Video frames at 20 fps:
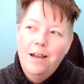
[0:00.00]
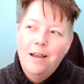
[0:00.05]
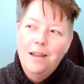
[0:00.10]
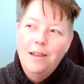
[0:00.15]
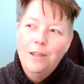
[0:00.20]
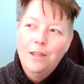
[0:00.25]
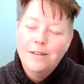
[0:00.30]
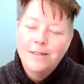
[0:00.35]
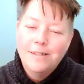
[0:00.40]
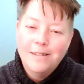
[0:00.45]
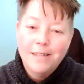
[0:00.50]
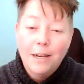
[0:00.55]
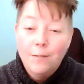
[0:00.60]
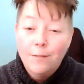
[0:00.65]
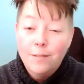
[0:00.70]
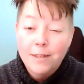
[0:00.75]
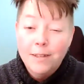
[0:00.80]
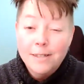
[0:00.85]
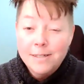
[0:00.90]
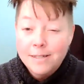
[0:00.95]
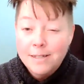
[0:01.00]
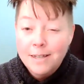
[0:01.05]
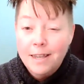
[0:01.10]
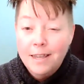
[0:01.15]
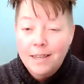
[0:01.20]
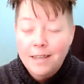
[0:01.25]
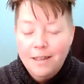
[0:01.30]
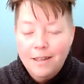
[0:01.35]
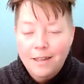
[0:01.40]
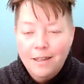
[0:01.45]
instead of
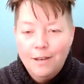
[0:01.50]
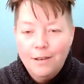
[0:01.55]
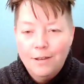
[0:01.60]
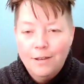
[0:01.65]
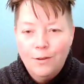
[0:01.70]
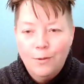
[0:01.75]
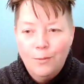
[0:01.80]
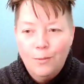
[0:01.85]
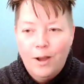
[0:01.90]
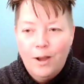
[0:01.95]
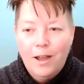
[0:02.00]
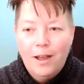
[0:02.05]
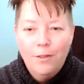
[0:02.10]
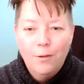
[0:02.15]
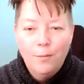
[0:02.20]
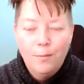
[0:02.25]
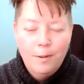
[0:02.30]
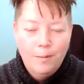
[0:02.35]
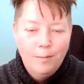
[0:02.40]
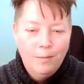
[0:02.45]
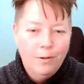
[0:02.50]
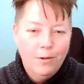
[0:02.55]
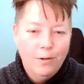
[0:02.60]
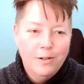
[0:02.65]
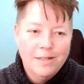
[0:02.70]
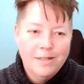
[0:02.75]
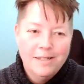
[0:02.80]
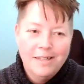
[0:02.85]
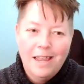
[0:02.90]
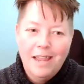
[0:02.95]
listening to what other people are
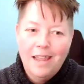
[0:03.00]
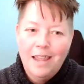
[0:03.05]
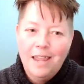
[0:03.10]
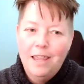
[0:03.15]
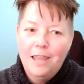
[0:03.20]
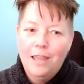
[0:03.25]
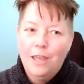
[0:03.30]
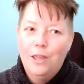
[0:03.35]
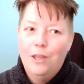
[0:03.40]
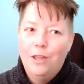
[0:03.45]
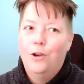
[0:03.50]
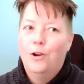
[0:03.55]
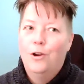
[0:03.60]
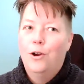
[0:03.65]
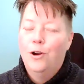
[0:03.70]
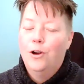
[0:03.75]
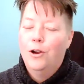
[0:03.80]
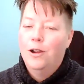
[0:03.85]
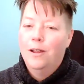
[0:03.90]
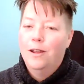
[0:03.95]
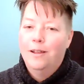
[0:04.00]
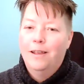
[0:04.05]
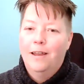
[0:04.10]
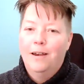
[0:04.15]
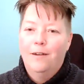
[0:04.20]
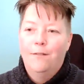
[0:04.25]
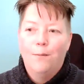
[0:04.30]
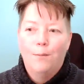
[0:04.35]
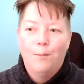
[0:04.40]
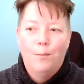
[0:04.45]
saying, you're kind
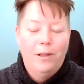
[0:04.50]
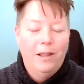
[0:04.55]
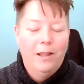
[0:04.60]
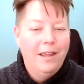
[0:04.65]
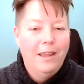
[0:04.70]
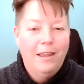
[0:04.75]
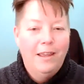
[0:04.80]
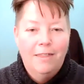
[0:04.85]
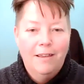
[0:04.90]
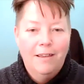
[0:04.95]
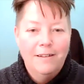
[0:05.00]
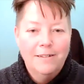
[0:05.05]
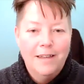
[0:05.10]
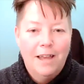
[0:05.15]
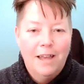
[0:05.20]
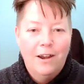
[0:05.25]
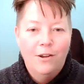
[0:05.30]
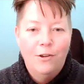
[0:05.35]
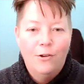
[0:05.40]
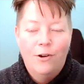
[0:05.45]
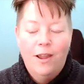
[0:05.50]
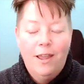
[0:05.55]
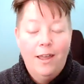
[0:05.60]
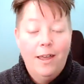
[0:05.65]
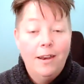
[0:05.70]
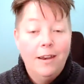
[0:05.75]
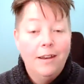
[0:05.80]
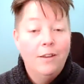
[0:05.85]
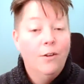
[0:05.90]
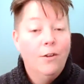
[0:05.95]
of playing things out in your
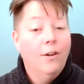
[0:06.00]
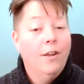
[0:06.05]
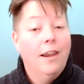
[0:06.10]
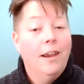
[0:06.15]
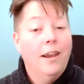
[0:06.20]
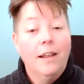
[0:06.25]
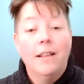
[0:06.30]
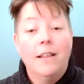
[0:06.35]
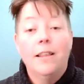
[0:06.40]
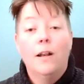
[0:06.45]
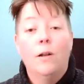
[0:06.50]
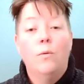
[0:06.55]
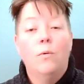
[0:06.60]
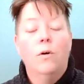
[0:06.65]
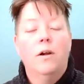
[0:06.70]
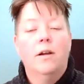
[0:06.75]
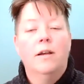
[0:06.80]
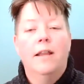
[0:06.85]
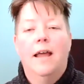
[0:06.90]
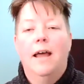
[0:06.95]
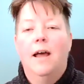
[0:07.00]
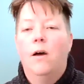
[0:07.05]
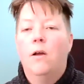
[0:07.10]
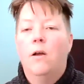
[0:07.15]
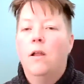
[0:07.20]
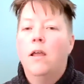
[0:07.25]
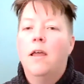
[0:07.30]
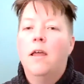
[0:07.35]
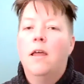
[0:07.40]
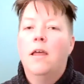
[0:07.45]
head and you're getting a little worked out.
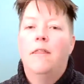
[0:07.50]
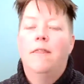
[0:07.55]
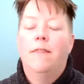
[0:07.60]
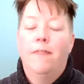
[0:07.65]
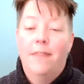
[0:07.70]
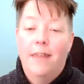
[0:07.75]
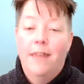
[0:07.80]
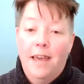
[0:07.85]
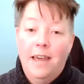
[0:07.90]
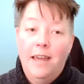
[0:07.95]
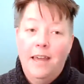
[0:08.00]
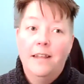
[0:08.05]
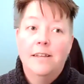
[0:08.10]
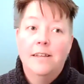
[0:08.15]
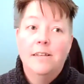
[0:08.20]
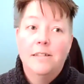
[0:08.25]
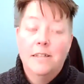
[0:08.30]
That is